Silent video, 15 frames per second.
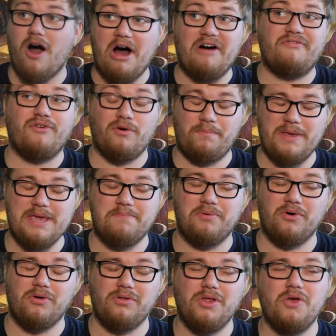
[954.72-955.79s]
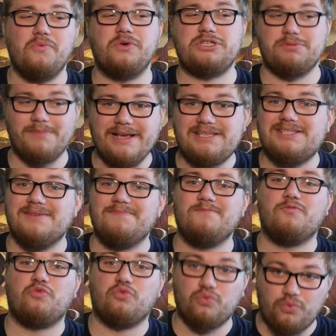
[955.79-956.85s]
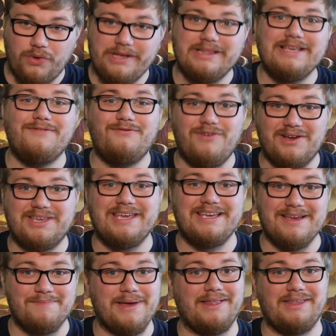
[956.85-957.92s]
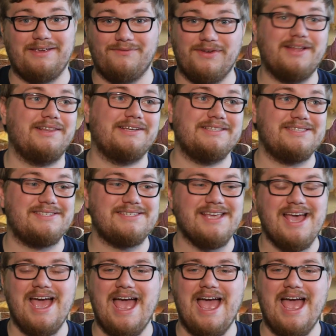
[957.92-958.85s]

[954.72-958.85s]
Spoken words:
awful people, which makes them really fucking compelling villains,